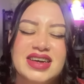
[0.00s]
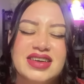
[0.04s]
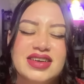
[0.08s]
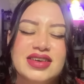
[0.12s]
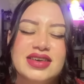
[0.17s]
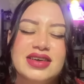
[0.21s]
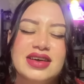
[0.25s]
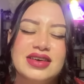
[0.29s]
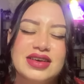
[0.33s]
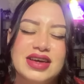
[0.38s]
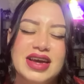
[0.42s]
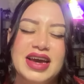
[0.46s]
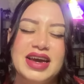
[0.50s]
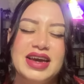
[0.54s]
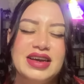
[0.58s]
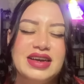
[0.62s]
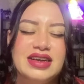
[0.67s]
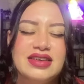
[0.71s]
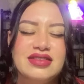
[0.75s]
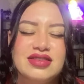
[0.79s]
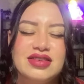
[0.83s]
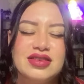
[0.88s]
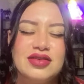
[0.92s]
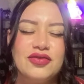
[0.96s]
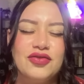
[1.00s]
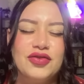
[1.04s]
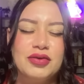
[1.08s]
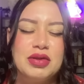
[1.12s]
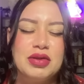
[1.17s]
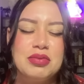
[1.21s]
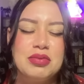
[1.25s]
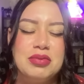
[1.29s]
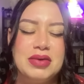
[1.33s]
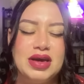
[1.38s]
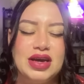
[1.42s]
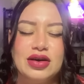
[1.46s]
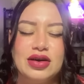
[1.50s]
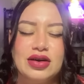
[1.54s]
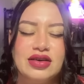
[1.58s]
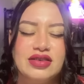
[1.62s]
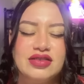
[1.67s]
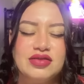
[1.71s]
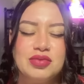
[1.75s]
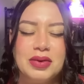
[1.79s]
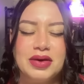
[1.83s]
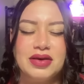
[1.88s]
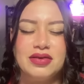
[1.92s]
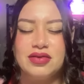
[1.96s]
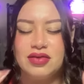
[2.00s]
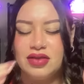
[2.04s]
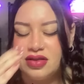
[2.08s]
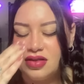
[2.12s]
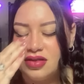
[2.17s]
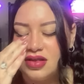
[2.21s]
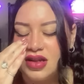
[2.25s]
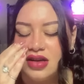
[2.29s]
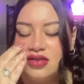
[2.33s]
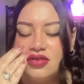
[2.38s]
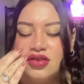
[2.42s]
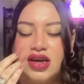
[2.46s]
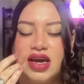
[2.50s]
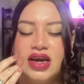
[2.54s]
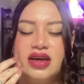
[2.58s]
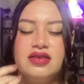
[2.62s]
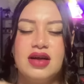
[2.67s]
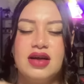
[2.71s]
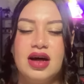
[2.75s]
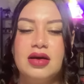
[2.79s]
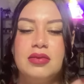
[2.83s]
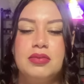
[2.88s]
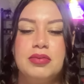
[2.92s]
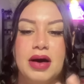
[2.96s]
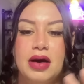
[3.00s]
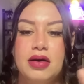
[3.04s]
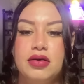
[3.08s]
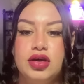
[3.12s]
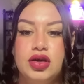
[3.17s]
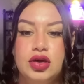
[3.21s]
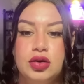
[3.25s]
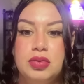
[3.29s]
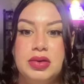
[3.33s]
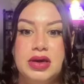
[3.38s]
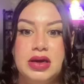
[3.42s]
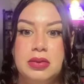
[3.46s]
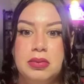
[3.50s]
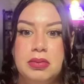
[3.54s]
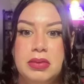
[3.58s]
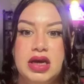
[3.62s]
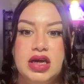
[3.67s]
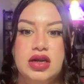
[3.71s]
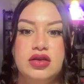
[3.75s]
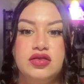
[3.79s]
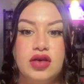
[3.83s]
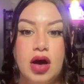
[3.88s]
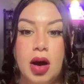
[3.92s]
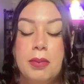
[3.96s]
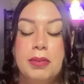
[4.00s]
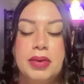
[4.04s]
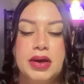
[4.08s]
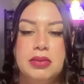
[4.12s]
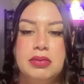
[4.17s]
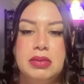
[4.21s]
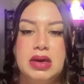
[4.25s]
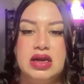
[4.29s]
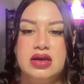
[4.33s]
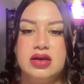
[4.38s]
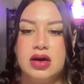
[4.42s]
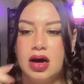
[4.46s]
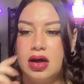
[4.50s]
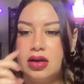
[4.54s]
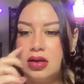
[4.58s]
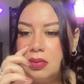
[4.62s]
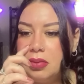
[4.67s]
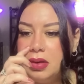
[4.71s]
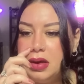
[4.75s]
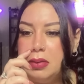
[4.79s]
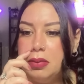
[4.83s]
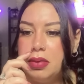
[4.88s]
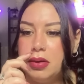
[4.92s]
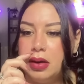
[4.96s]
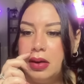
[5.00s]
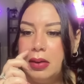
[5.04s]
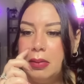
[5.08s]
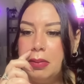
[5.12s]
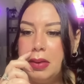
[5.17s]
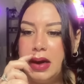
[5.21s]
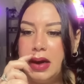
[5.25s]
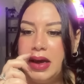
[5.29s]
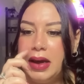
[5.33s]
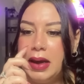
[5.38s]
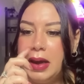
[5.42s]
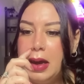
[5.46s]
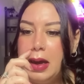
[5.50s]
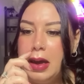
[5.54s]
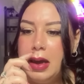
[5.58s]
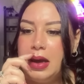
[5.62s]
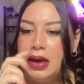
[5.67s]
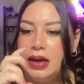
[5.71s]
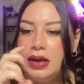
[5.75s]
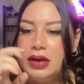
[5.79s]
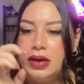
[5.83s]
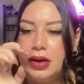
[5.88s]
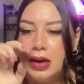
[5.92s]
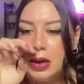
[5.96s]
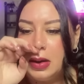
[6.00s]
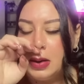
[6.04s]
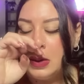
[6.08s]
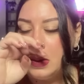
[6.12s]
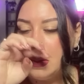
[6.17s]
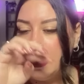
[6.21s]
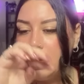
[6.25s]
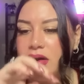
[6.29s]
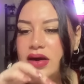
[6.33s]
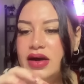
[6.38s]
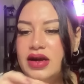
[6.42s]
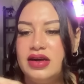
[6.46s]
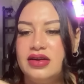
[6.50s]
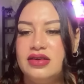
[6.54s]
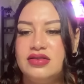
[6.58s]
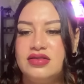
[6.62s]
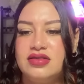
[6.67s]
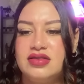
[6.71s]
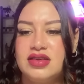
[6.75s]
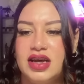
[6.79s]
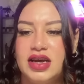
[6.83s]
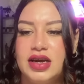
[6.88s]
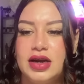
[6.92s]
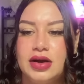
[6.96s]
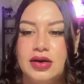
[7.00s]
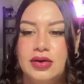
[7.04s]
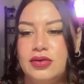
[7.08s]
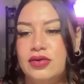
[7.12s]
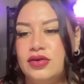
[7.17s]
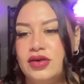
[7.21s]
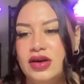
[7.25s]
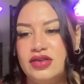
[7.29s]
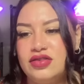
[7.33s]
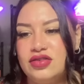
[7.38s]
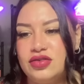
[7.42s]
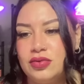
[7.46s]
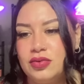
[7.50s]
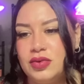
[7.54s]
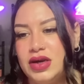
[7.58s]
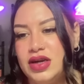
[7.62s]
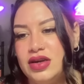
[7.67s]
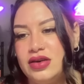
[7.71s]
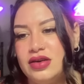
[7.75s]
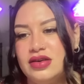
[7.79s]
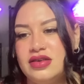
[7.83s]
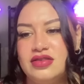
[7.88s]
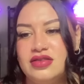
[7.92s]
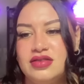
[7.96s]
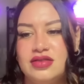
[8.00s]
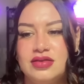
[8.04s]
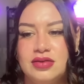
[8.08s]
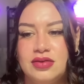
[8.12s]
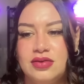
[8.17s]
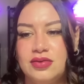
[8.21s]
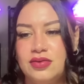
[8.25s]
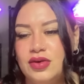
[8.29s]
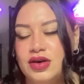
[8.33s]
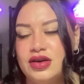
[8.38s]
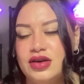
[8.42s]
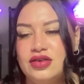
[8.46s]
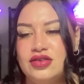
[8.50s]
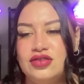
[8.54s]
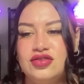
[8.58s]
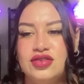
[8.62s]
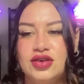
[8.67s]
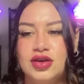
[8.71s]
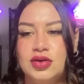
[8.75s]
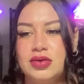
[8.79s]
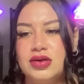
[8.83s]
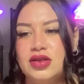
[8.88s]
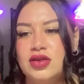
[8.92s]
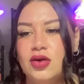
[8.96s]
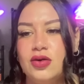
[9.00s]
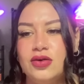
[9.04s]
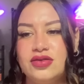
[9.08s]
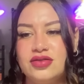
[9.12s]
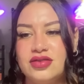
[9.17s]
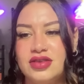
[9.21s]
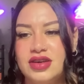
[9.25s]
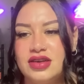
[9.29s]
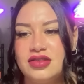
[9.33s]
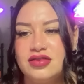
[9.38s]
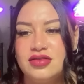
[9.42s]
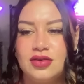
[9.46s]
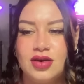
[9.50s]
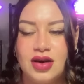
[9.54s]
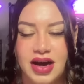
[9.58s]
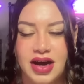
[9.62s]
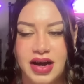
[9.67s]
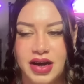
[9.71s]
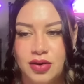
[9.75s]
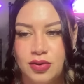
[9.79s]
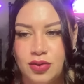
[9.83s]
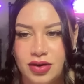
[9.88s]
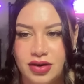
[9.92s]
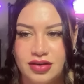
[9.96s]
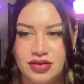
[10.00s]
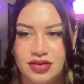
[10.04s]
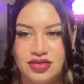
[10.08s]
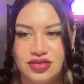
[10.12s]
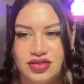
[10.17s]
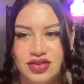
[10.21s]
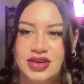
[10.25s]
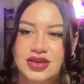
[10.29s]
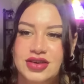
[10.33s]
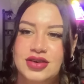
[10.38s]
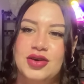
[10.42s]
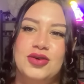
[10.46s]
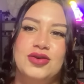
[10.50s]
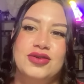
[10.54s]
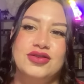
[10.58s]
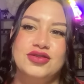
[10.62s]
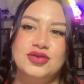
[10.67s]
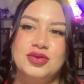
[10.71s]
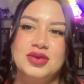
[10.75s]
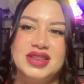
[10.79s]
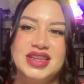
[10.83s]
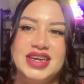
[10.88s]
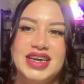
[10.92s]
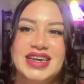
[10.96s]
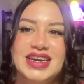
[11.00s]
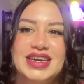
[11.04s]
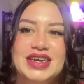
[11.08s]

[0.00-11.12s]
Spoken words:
okay, it is from the Mean Girls, but that's okay. Not about you being mean. Don't be mean to other people. But, it's like, oh, Gretchen Wieners wore a shirt with holes in it, so I wore a shirt and holes with it,